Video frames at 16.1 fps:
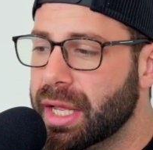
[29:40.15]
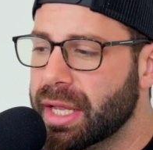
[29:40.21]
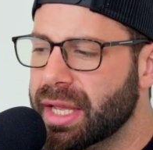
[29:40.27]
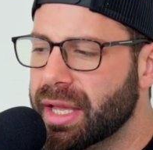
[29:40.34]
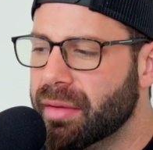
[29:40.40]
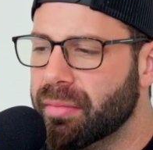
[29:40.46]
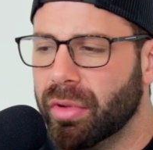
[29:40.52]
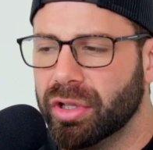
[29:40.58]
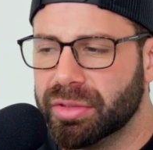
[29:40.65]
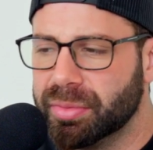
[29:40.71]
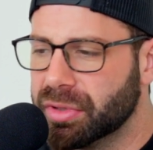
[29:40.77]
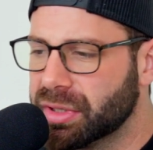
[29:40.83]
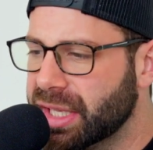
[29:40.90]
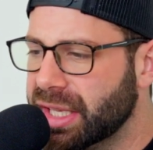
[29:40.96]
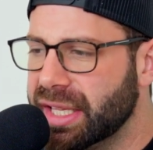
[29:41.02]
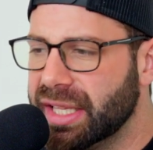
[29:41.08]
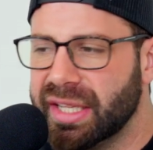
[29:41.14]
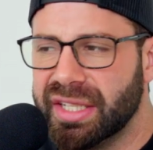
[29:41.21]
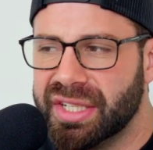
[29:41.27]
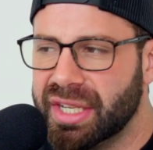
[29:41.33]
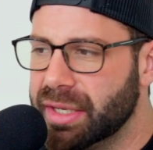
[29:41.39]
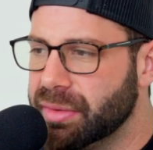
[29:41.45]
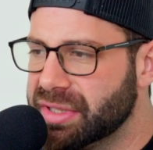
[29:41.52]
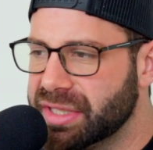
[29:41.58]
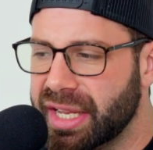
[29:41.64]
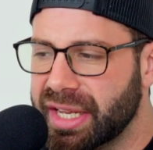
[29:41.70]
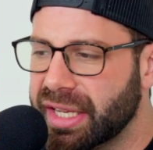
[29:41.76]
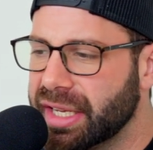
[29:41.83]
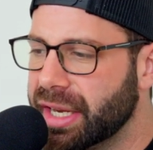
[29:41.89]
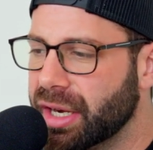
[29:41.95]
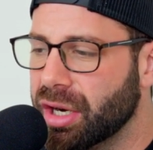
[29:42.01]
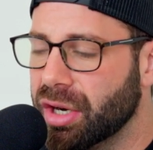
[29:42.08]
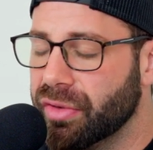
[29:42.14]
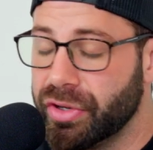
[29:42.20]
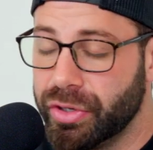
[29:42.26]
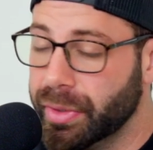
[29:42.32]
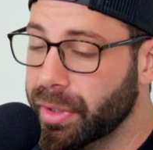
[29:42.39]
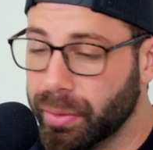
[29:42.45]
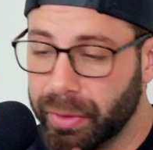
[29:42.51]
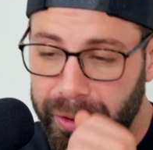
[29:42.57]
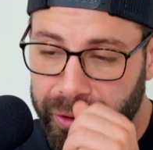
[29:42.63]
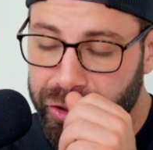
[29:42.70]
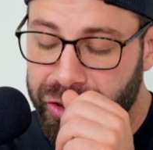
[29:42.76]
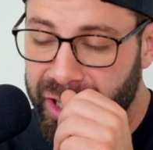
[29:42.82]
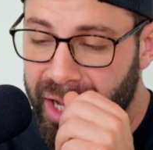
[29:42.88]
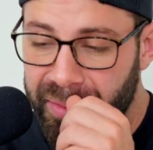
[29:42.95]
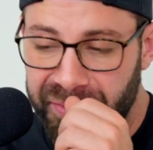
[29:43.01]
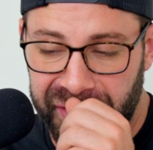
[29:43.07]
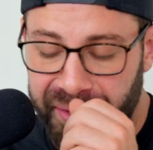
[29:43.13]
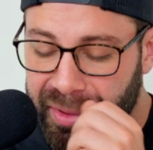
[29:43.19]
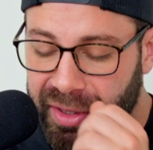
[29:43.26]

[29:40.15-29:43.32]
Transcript: he had multiple kids that he was taking care of and doing a really good job of it.